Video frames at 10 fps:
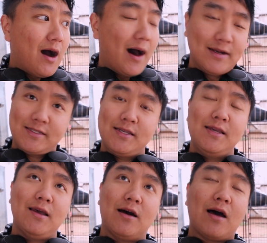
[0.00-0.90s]

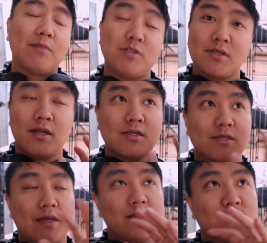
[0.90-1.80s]
honestly, uh, I'm just gonna
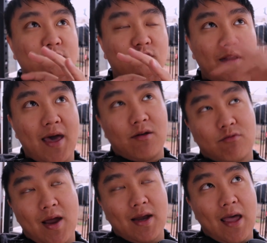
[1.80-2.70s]
say this flat
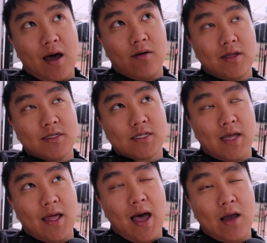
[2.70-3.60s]
right out. It's
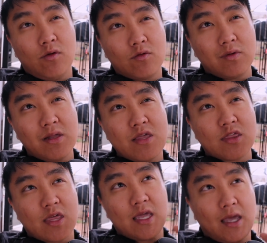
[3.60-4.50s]
that I don't really
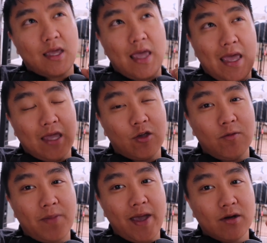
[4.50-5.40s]
think
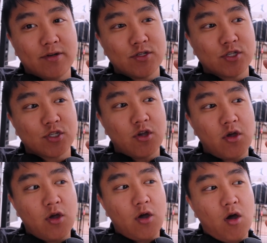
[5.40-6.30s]
incubators
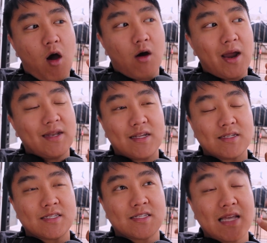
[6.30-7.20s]
are a
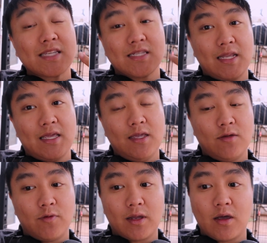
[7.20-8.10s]

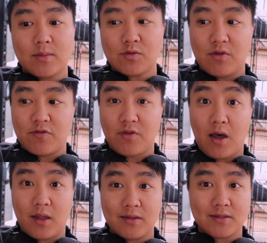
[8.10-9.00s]
necessity when it comes with
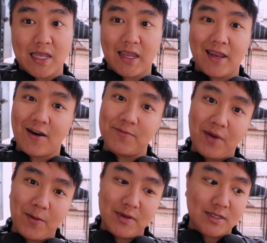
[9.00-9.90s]
uh, taking care of
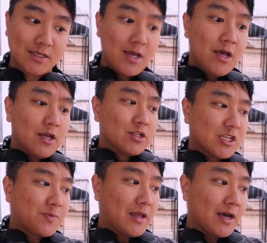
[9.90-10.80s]
puppies,
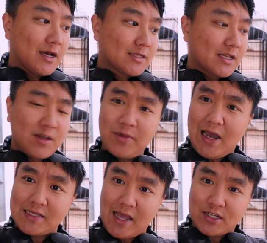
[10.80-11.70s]
just because uh, some of you
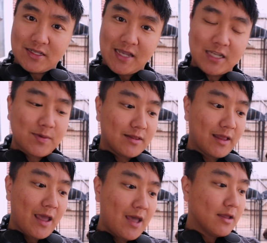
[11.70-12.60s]
guys actually text me
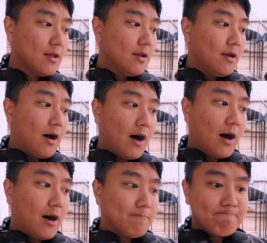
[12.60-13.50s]
like, hey.
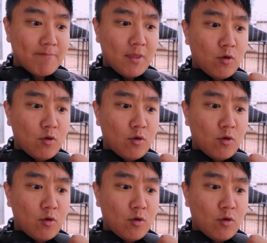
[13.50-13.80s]
Um,